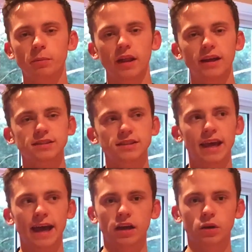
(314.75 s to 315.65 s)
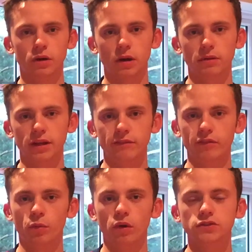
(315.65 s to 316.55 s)
replace Kagawa, I believe
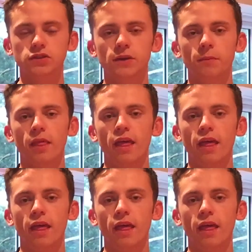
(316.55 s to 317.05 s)
it was.